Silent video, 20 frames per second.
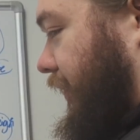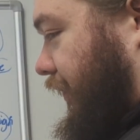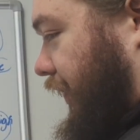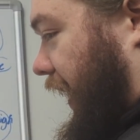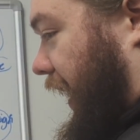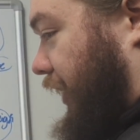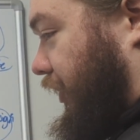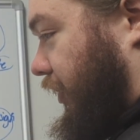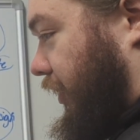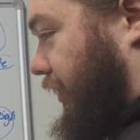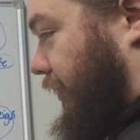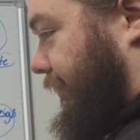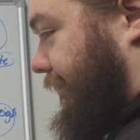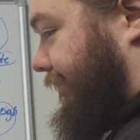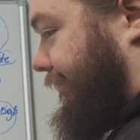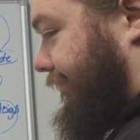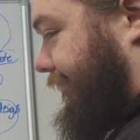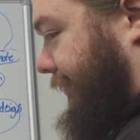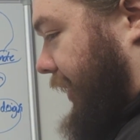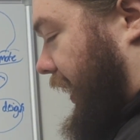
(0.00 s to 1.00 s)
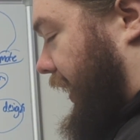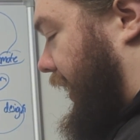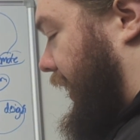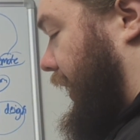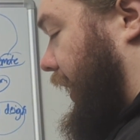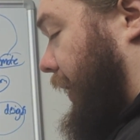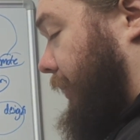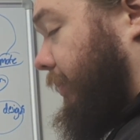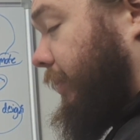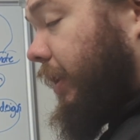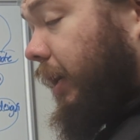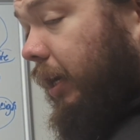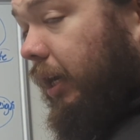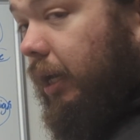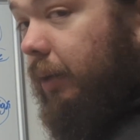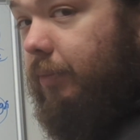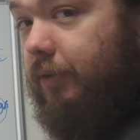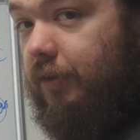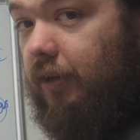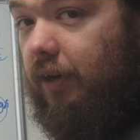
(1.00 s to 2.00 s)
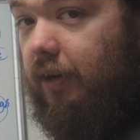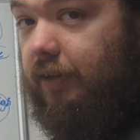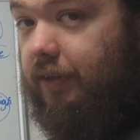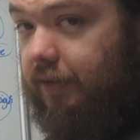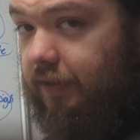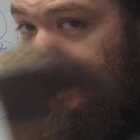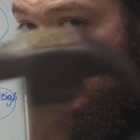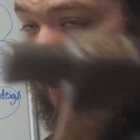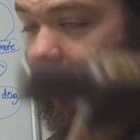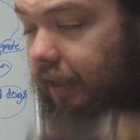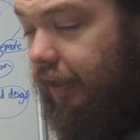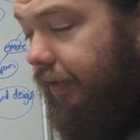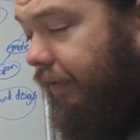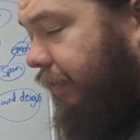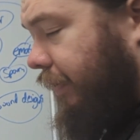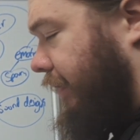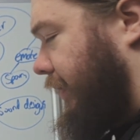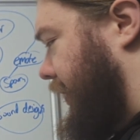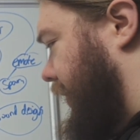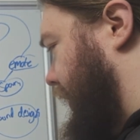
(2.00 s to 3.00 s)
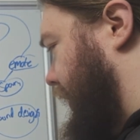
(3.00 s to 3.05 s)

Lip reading: fashion, and I am sorry to say this,